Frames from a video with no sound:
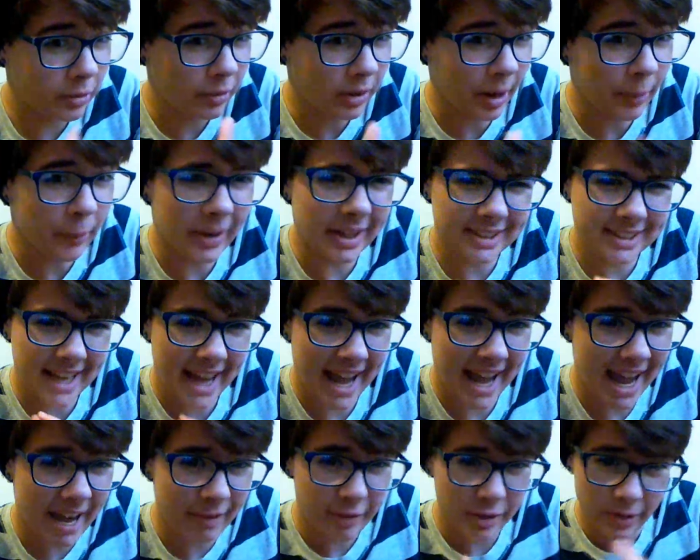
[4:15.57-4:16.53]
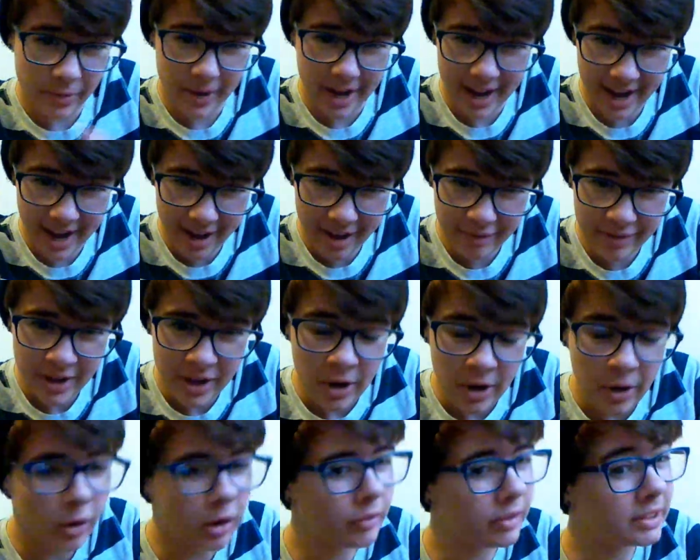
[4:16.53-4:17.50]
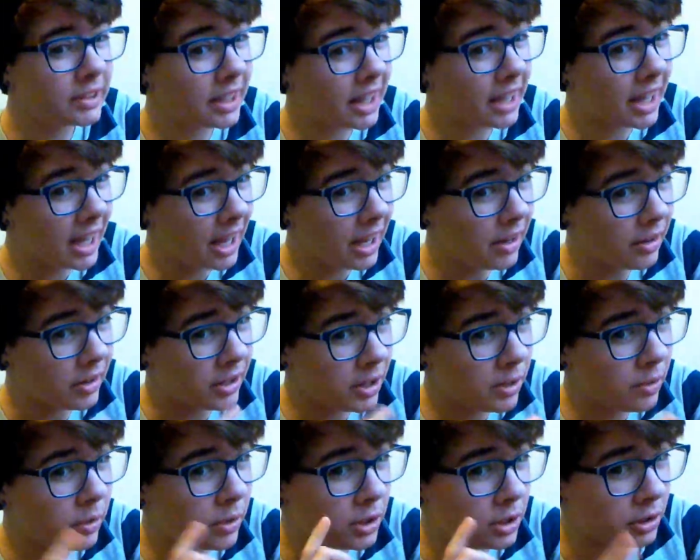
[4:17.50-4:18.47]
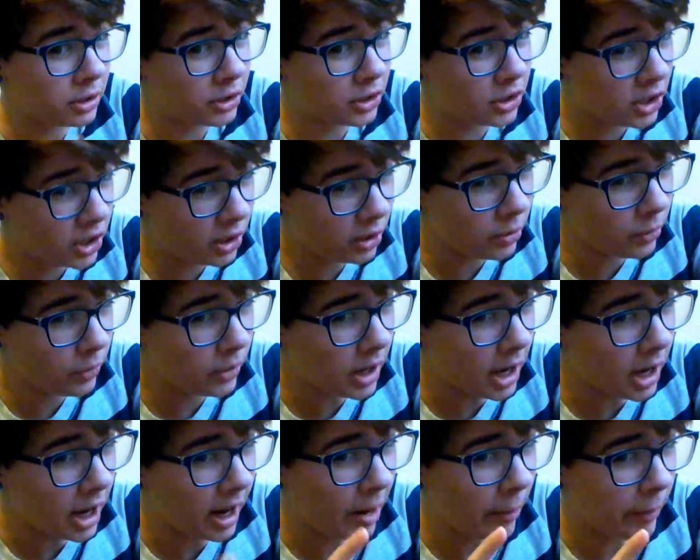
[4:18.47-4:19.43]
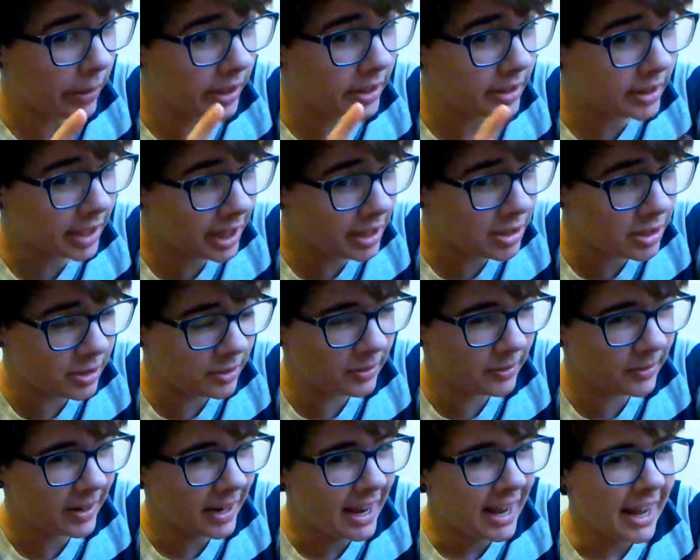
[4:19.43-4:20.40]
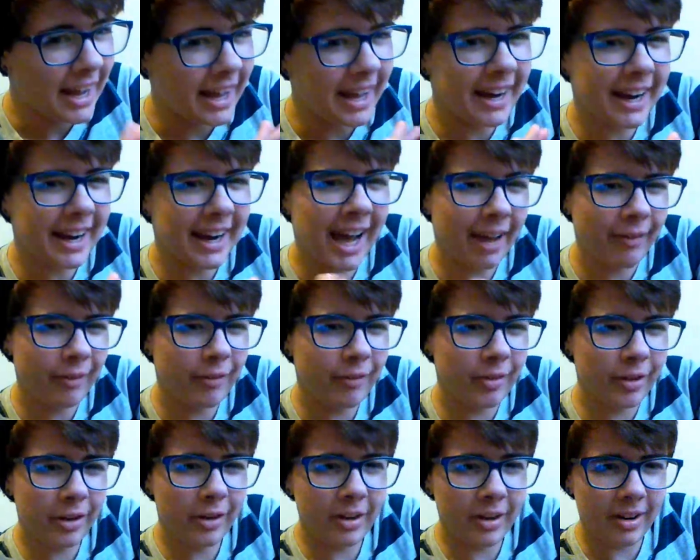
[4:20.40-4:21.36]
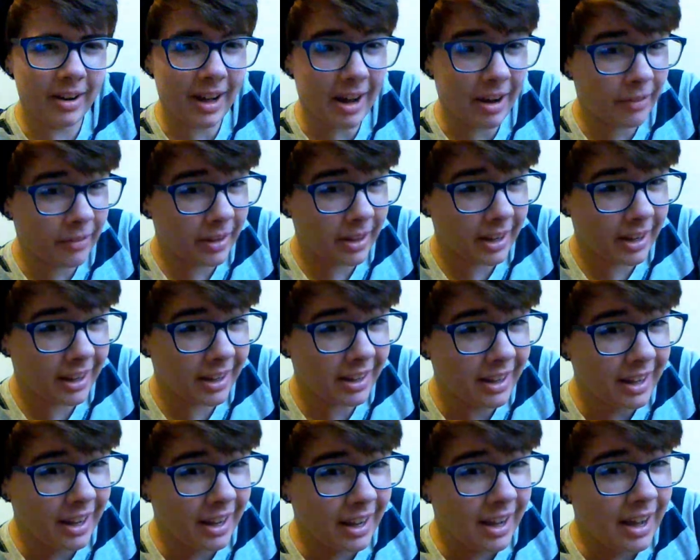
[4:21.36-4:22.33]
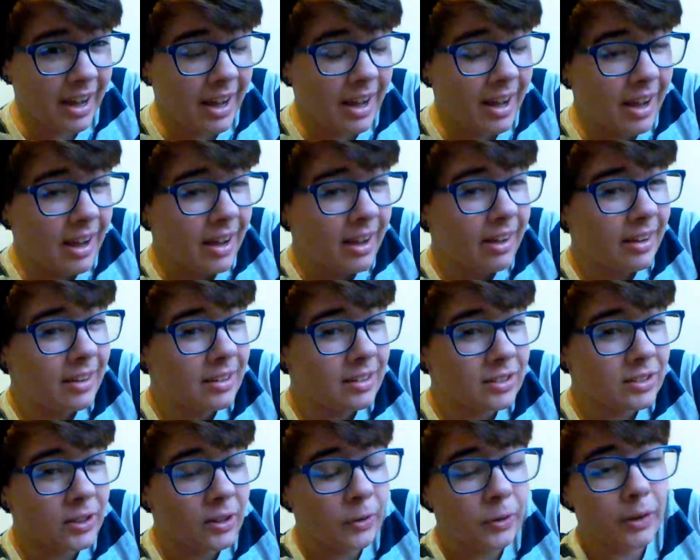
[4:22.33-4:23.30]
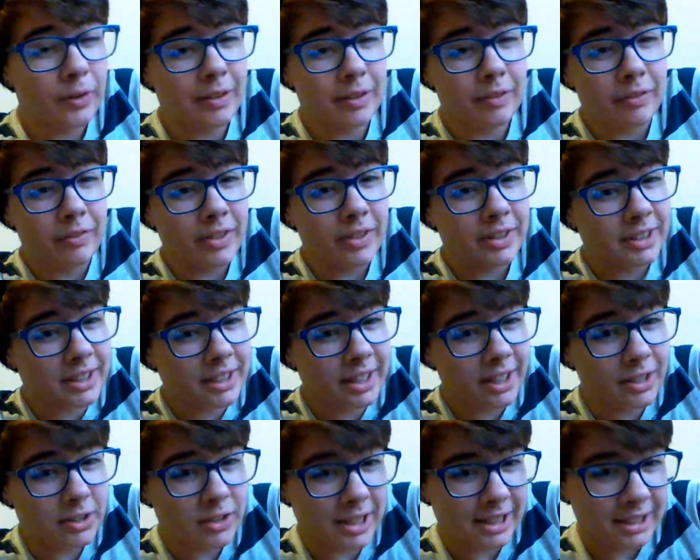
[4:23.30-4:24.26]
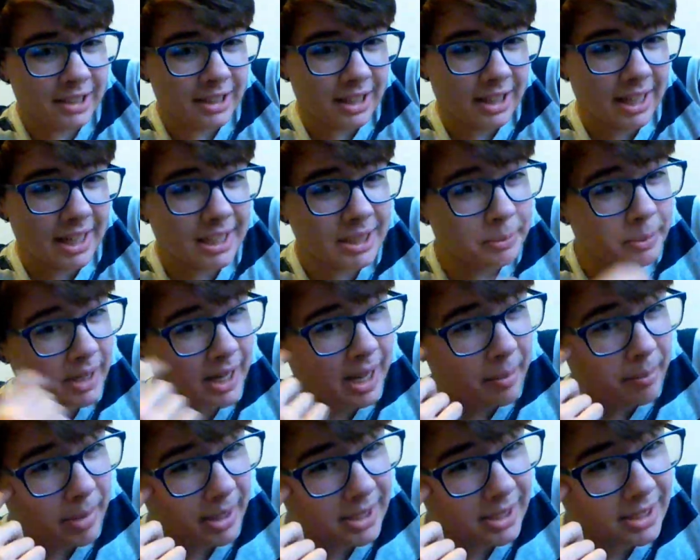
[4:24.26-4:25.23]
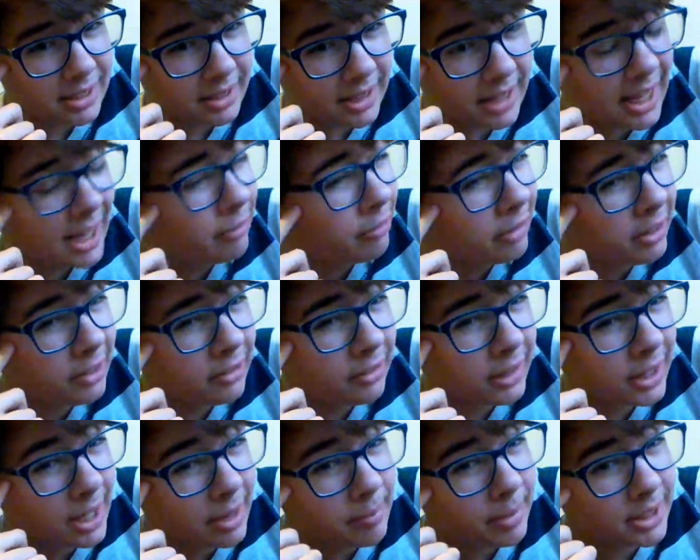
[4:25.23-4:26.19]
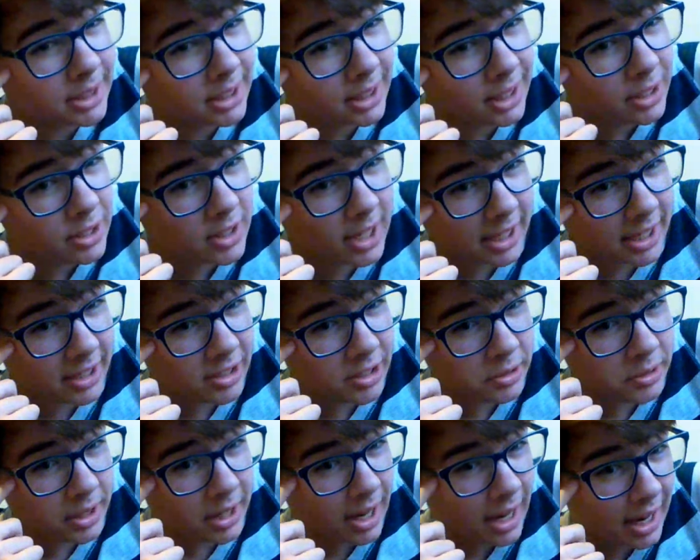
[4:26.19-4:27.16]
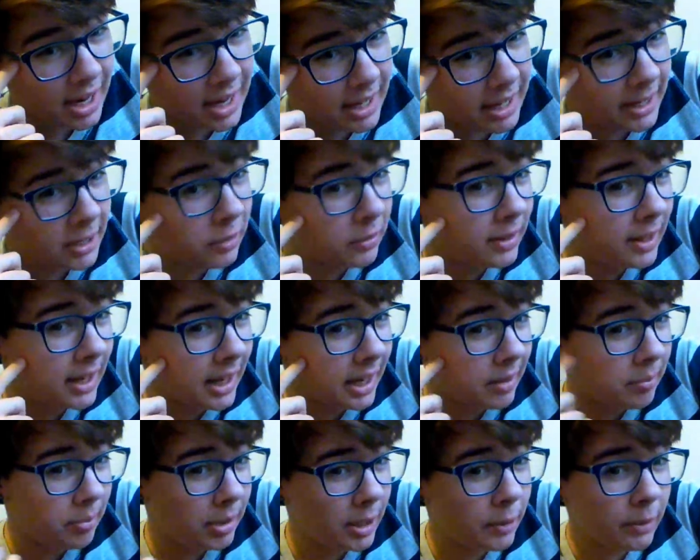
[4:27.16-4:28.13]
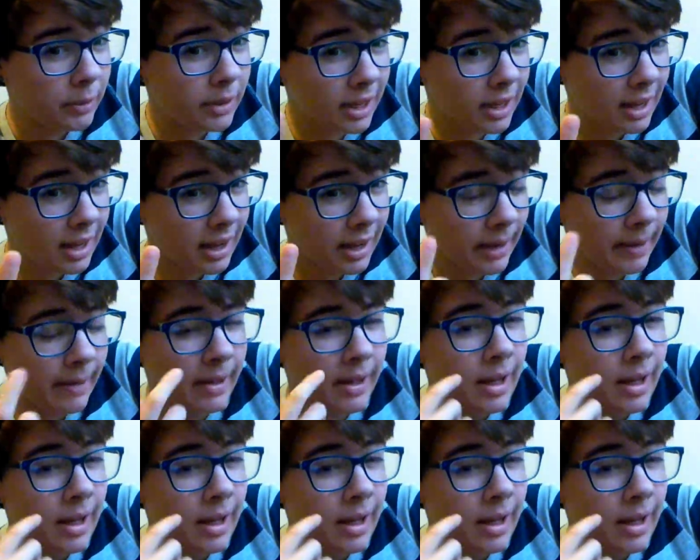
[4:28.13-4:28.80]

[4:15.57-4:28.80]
I want to have what you have, or if it's like, hey, you're cute because you're cute and I want to date you. Like I haven't figured it out yet, so I don't know if I'm physically attracted to guys, but not mentally. I really don't think I'm mentally attracted to a guy, and I don't think I could be with a guy.